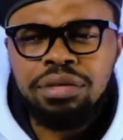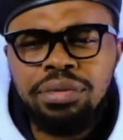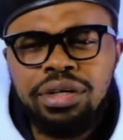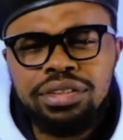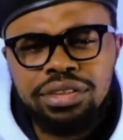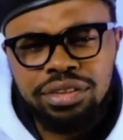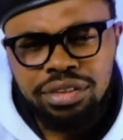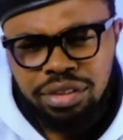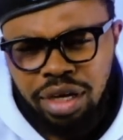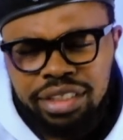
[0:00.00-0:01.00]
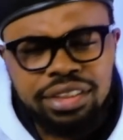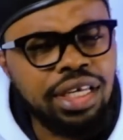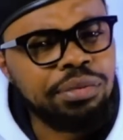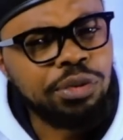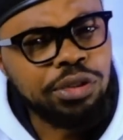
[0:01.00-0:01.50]
But as
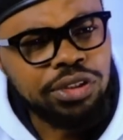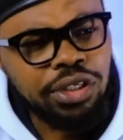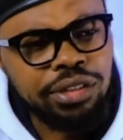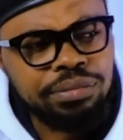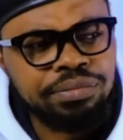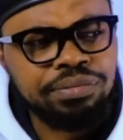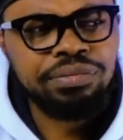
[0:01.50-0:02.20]
time goes on,